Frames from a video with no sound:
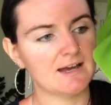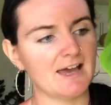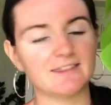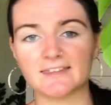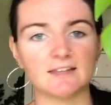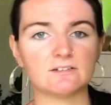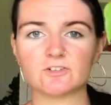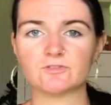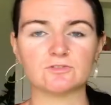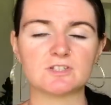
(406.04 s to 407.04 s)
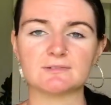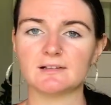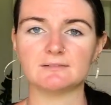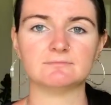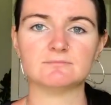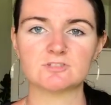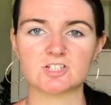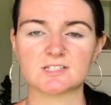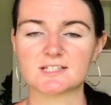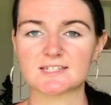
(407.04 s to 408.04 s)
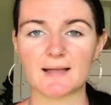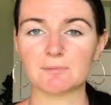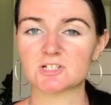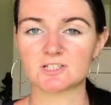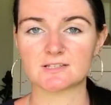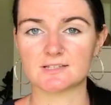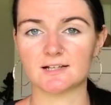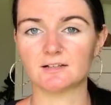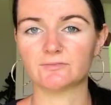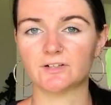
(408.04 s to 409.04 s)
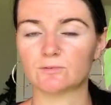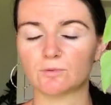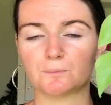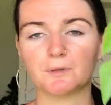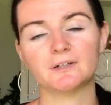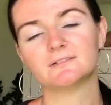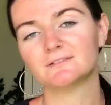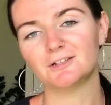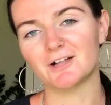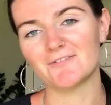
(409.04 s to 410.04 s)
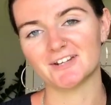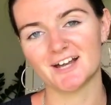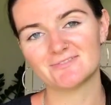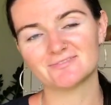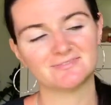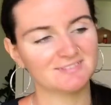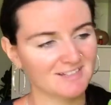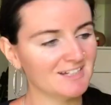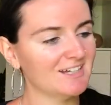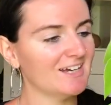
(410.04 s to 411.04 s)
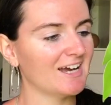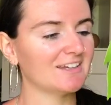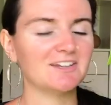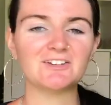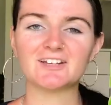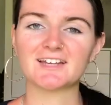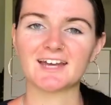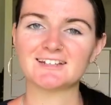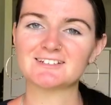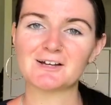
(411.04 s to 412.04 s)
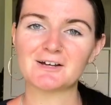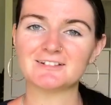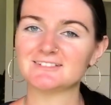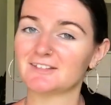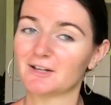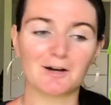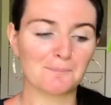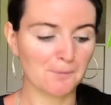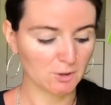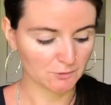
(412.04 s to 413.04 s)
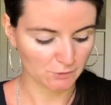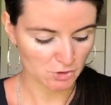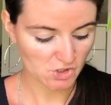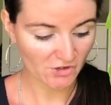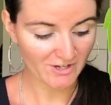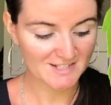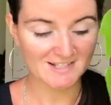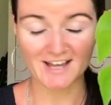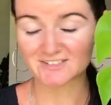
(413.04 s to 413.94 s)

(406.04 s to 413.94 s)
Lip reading: And then the roots will just establish itself, and at one point you'll have enough. And then you can get the pot of your choice. I